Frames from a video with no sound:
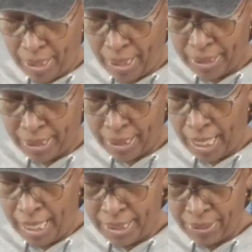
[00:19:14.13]
I just
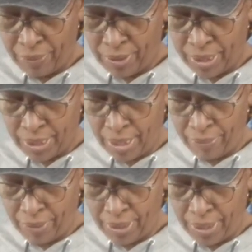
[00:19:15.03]
add different
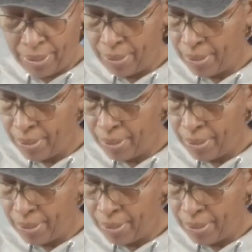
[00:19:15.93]
stuff in there.